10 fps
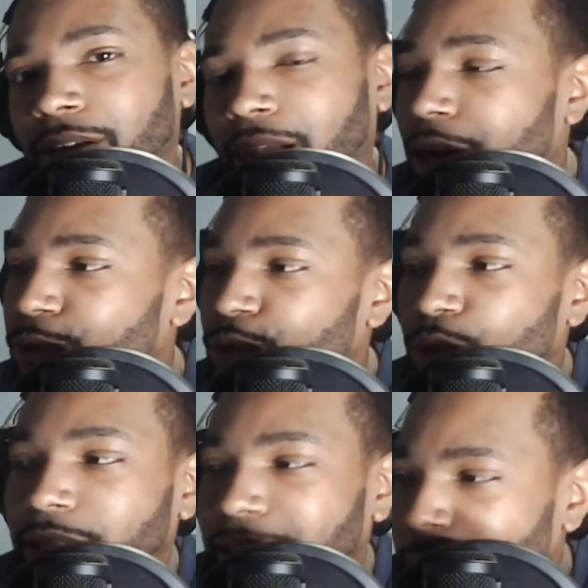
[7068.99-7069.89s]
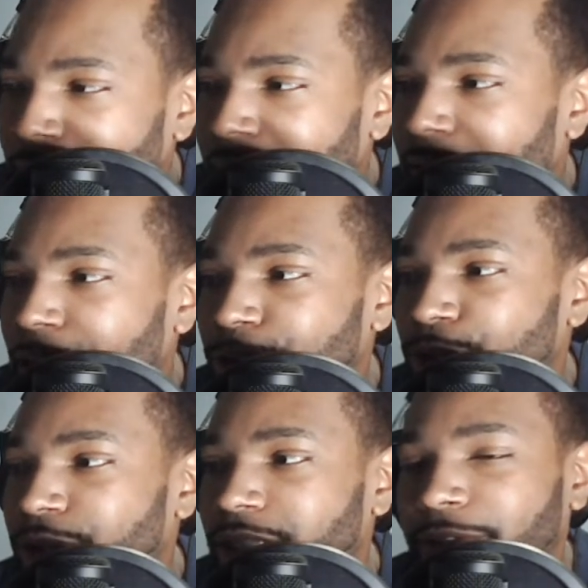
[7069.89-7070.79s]
I don't do clickbait. I don't
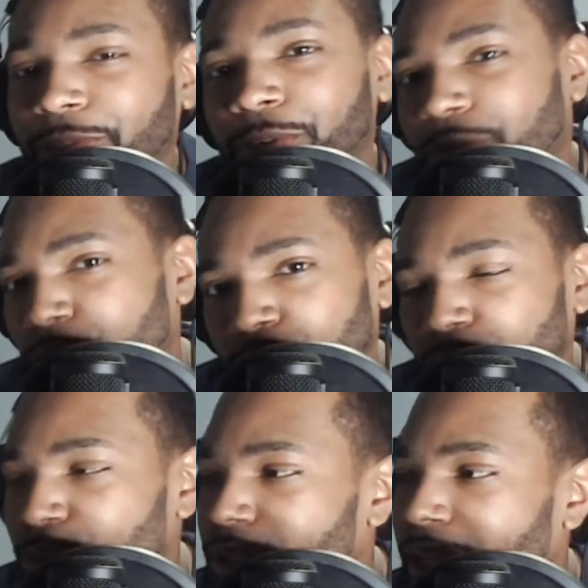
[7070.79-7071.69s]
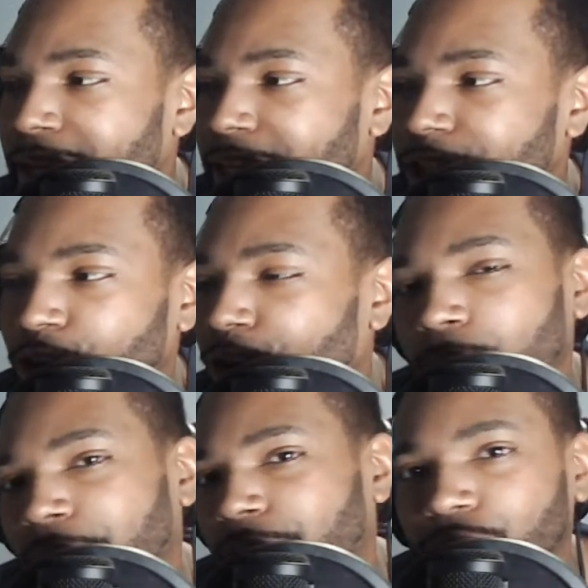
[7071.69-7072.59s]
do nothing for views. Like, that's a great
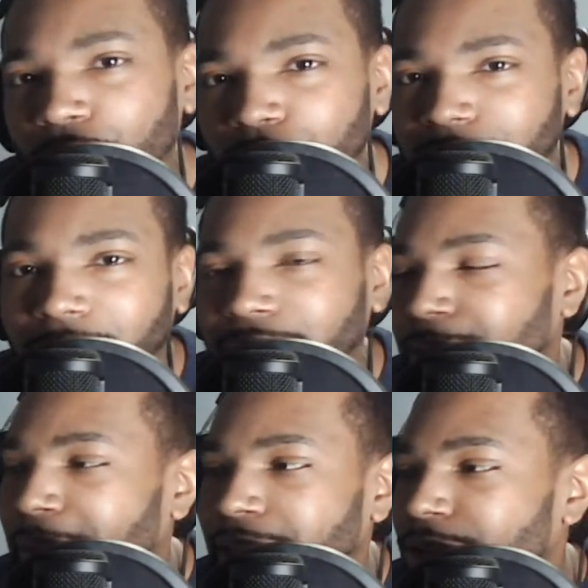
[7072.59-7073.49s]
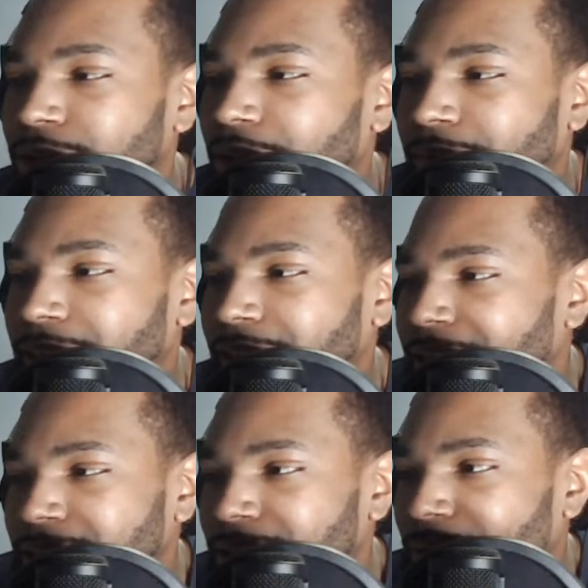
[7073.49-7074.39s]
way to grow, is to clickbait and do stuff like that. I
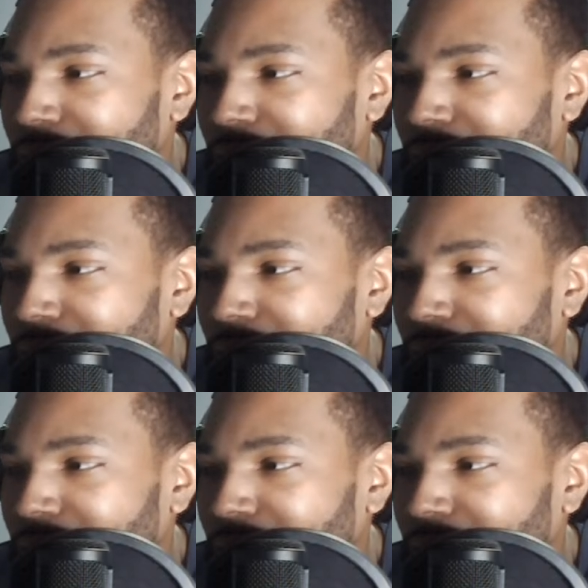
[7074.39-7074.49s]
just don't